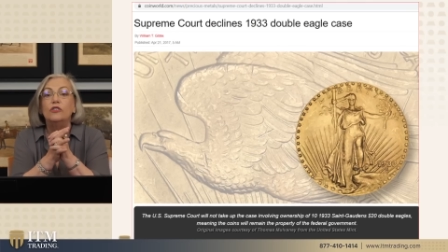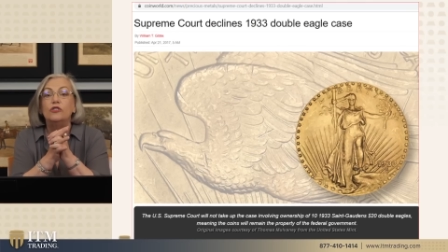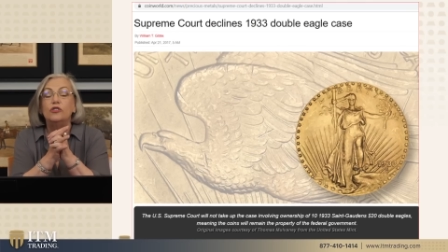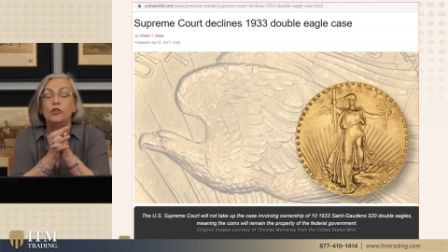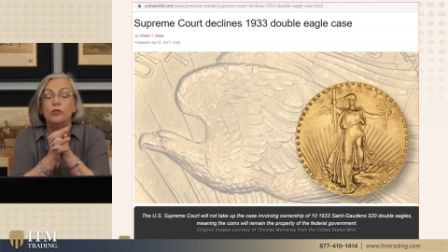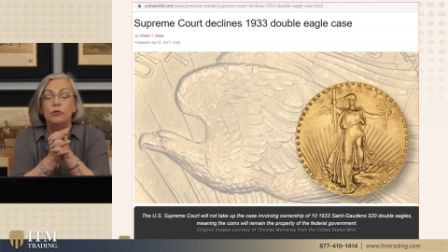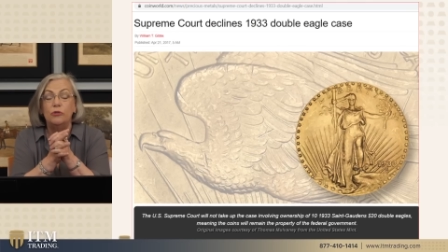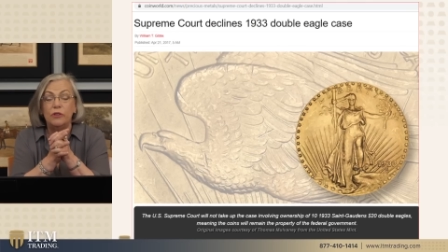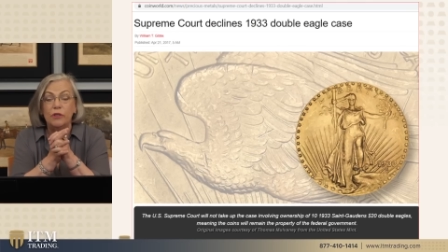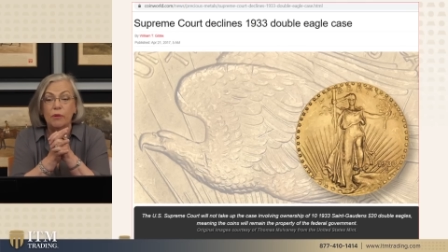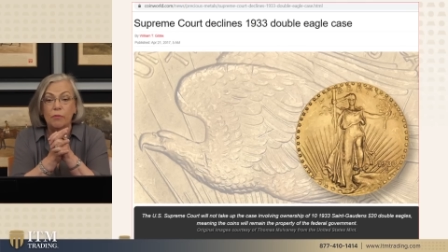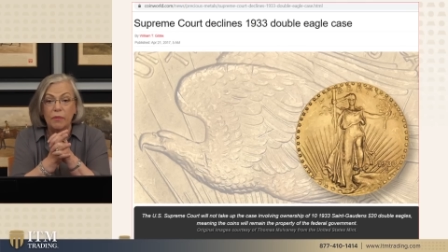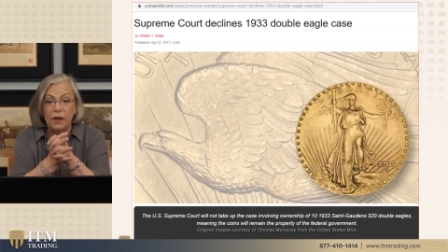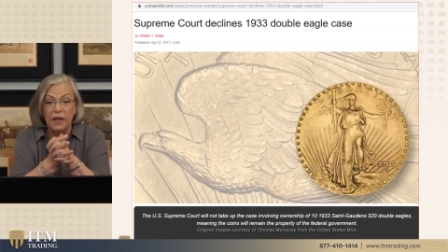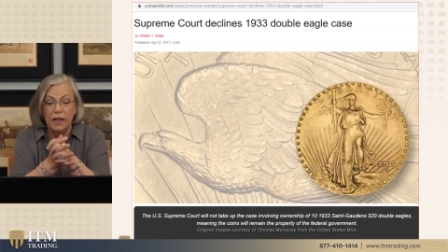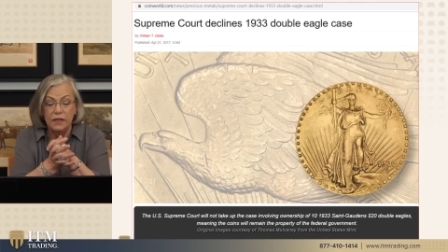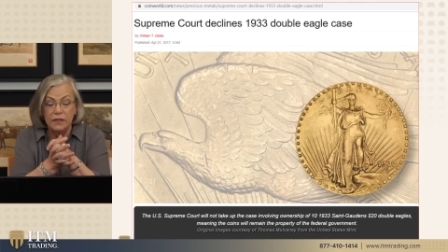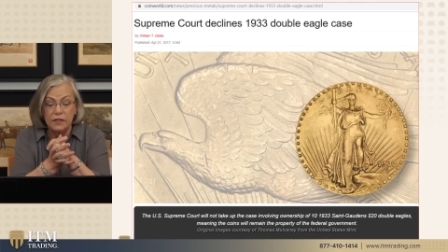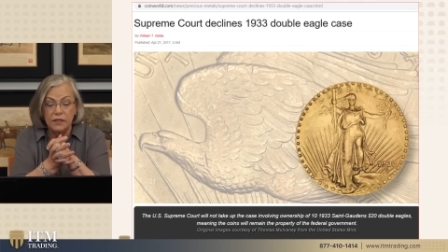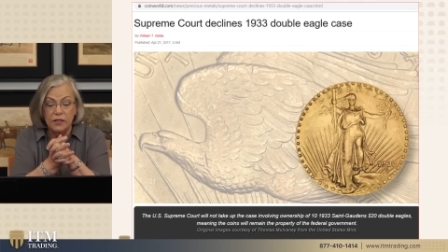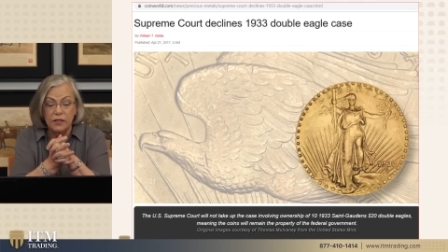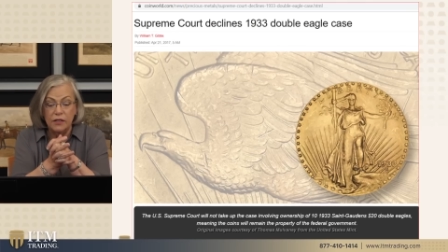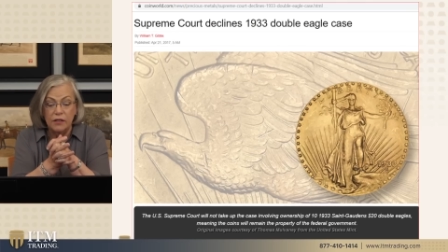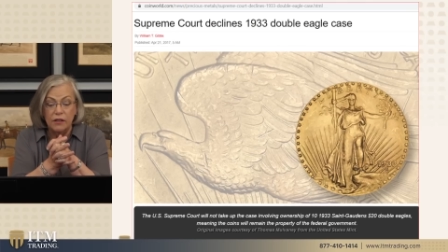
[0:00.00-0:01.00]
to the
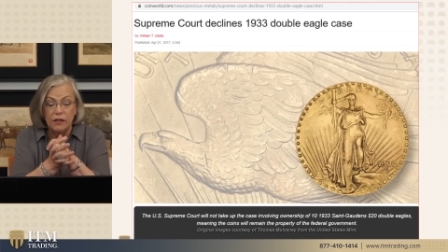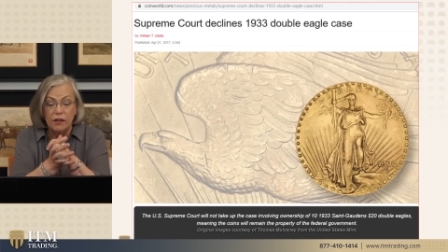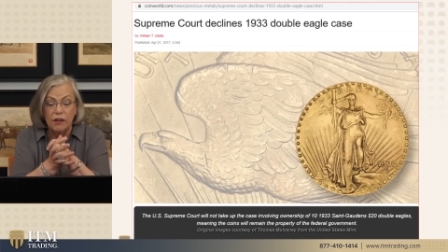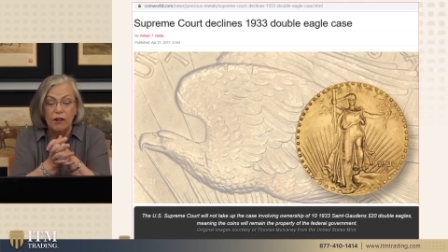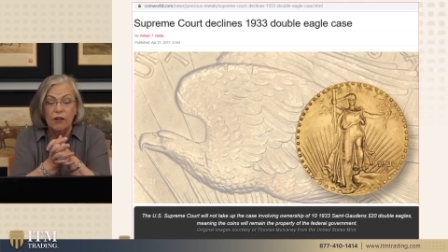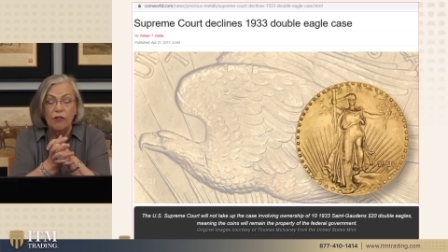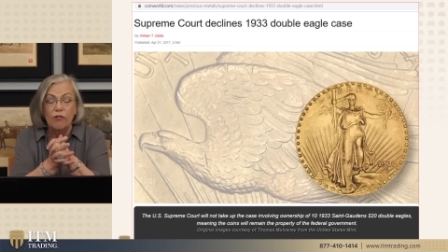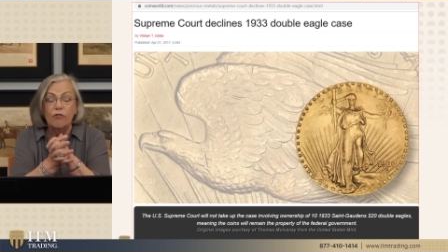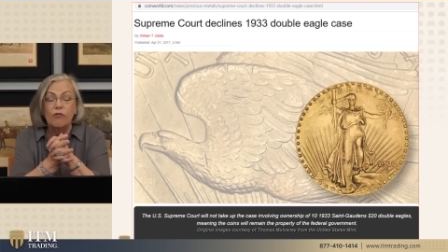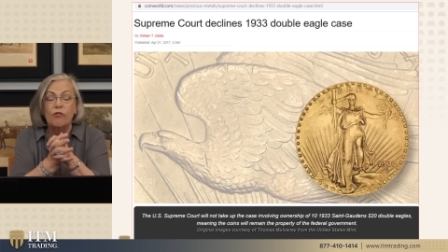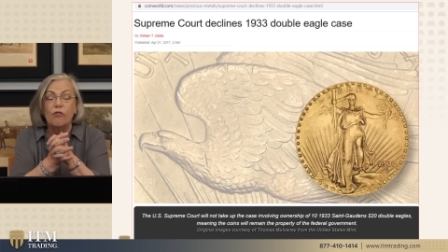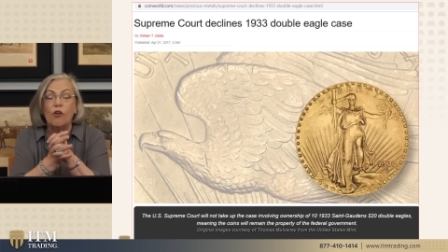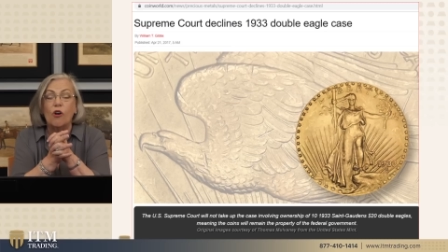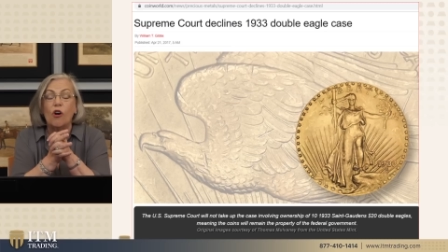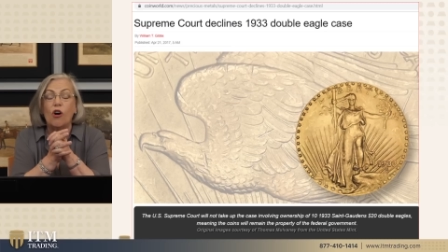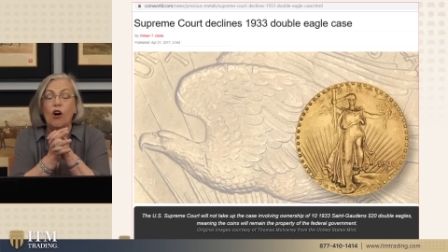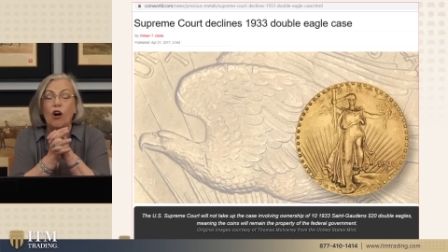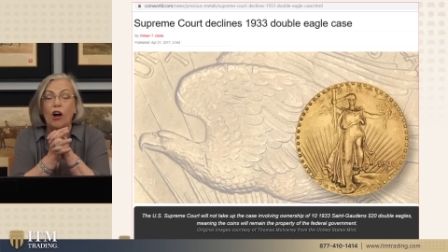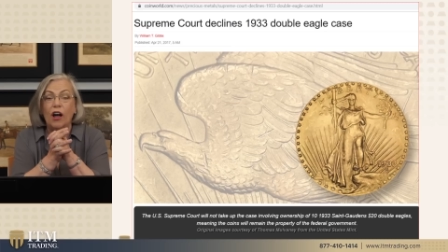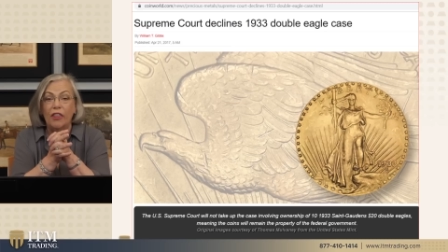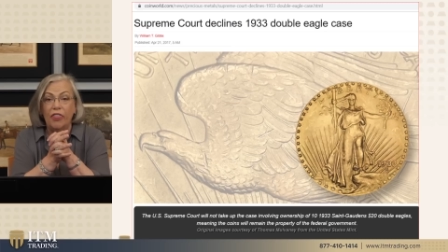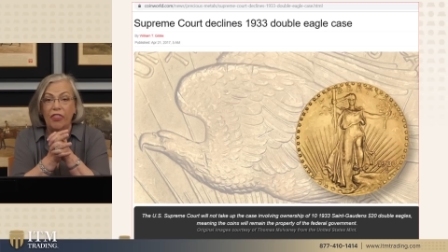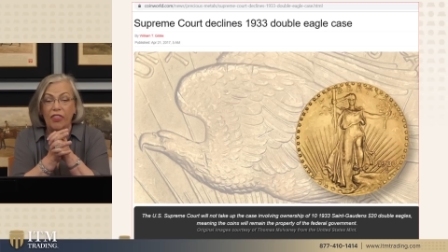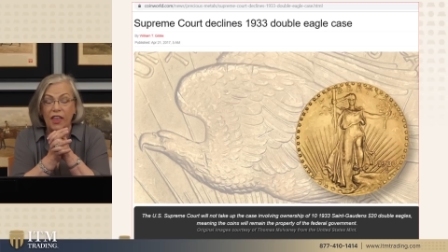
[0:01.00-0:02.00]
mint for
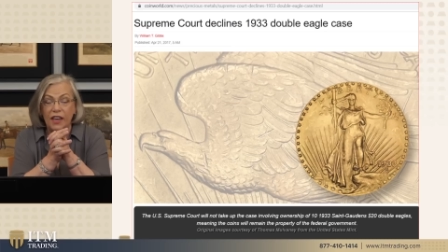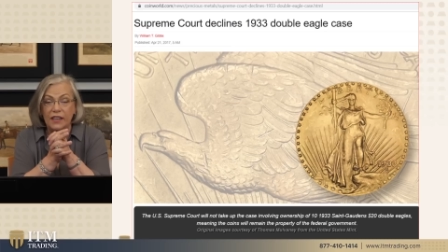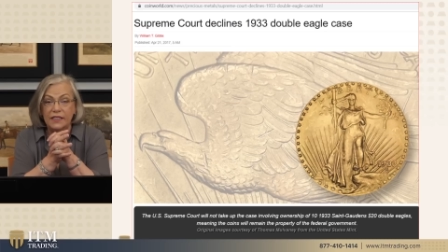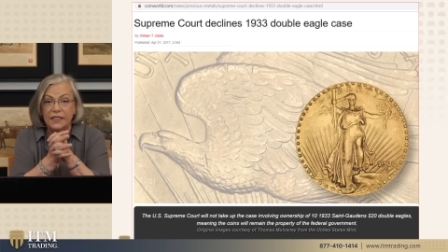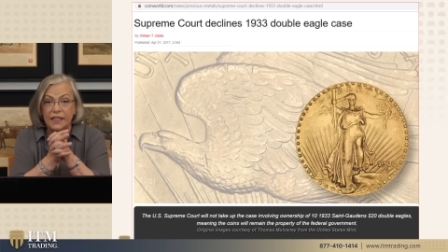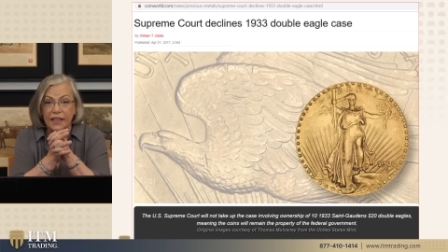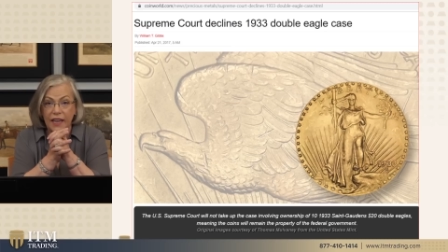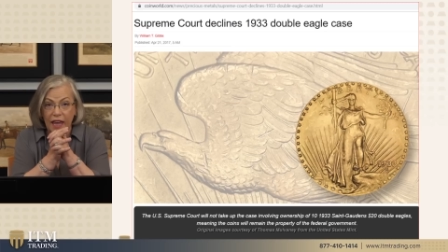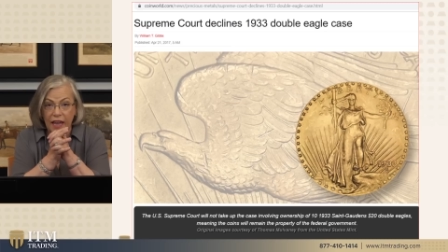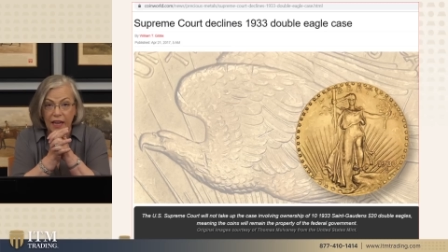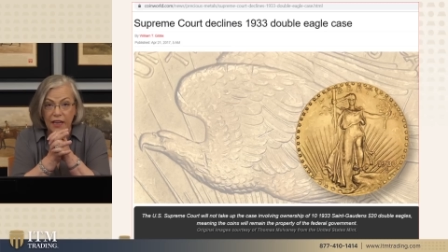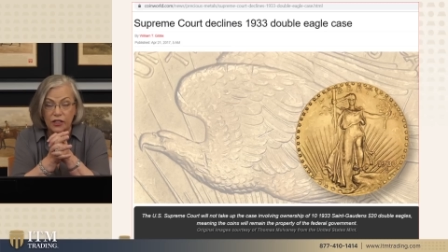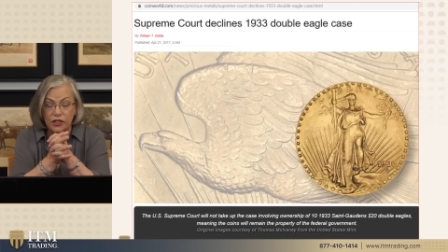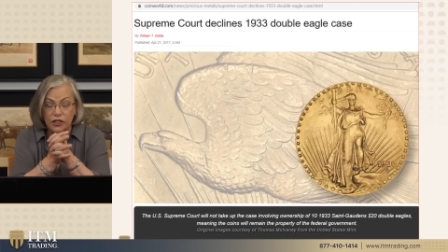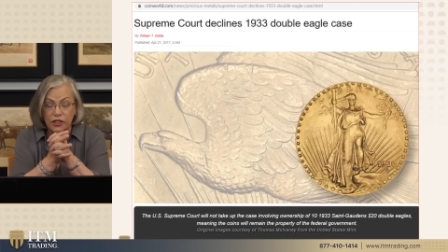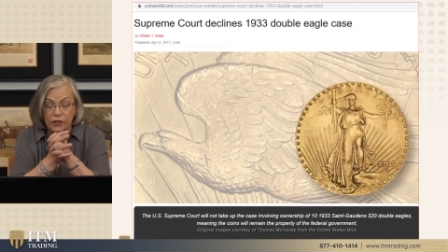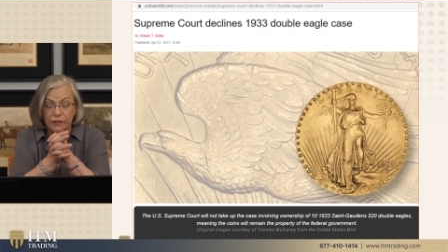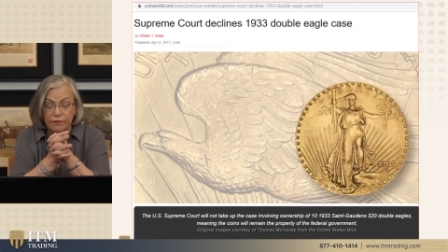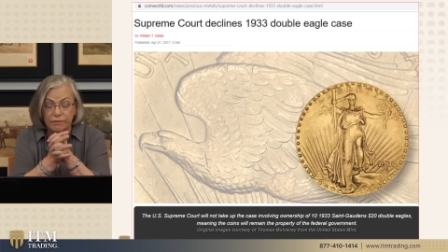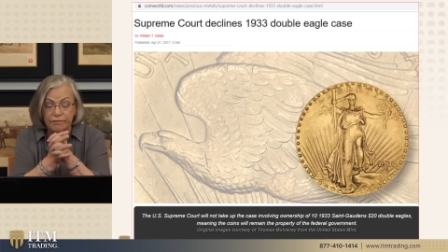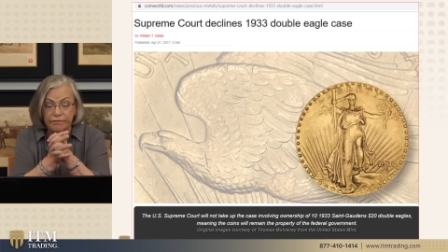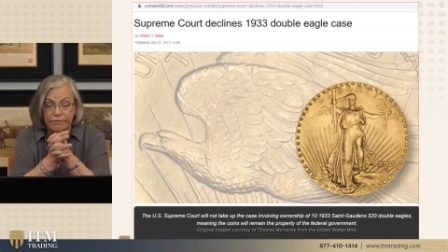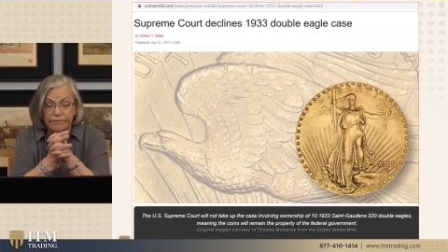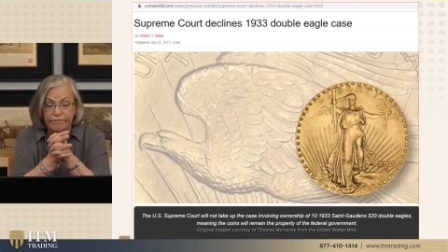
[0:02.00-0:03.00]

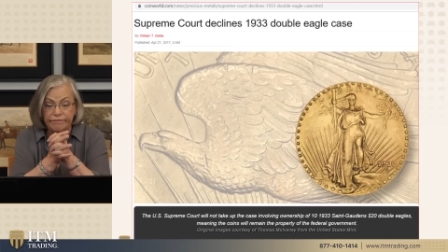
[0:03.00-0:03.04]
authentication.